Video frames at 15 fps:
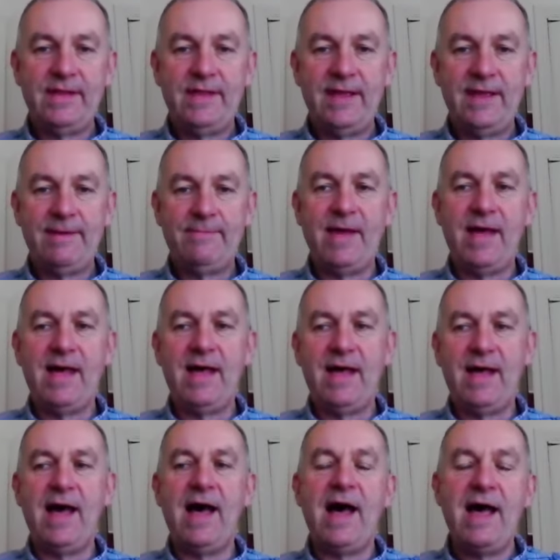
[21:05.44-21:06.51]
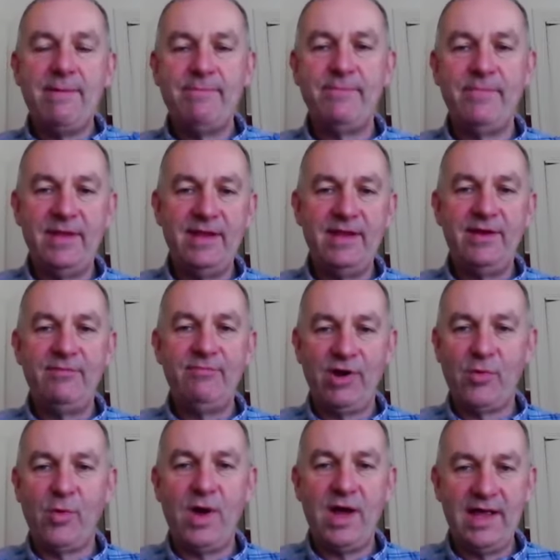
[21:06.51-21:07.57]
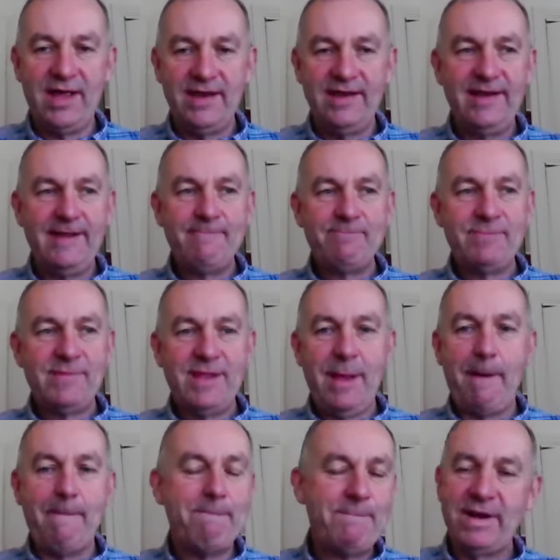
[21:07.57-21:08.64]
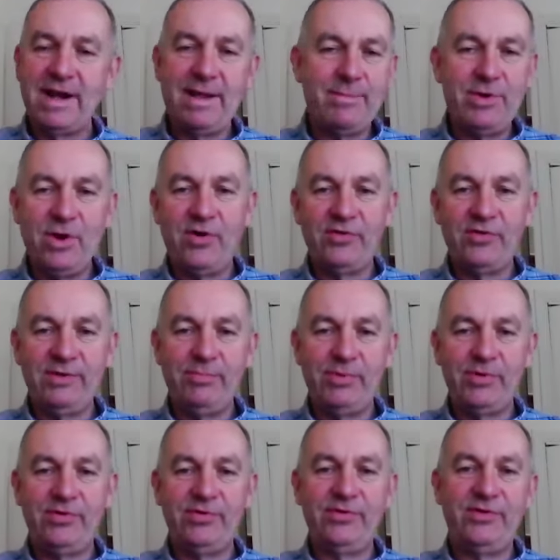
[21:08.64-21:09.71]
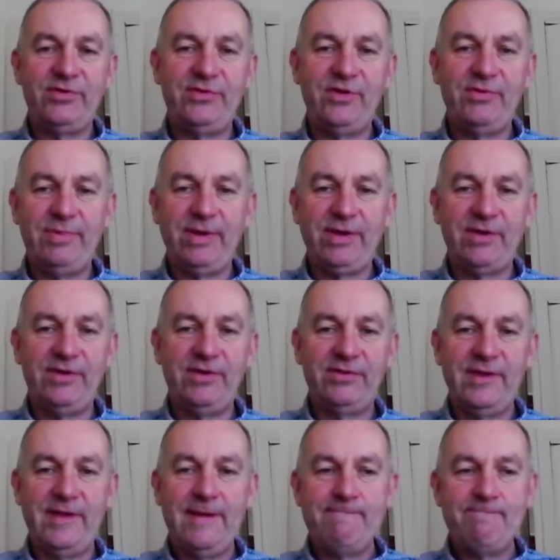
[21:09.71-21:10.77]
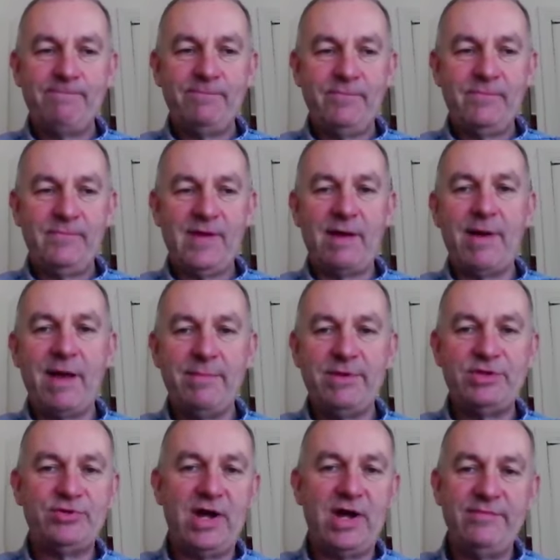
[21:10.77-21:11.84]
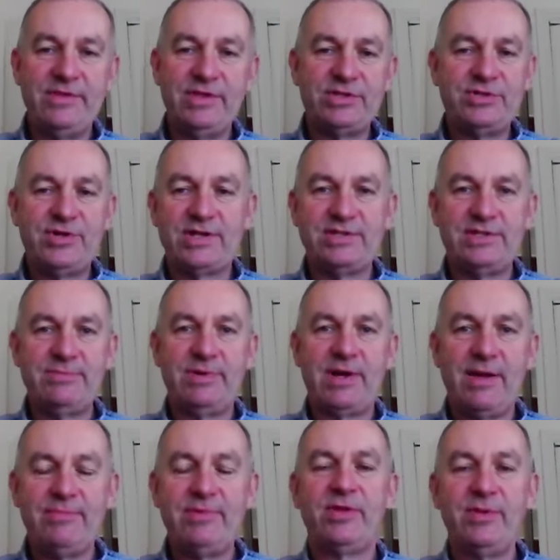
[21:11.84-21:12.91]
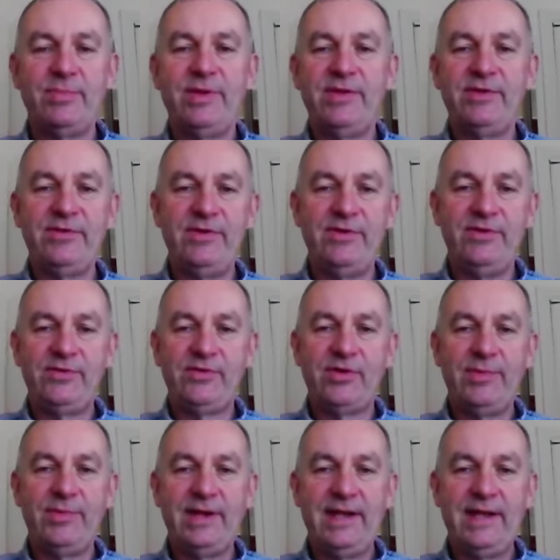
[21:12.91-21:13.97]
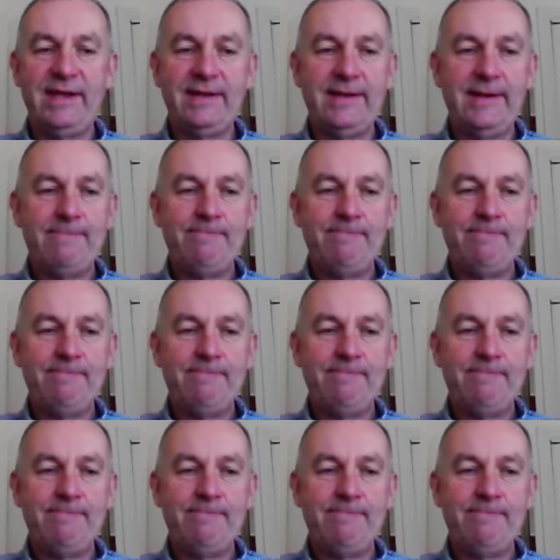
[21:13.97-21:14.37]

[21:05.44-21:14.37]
am. I'm required, but I'm not as important as you, because I might be driving the strategy, but I'm not the person who's coming in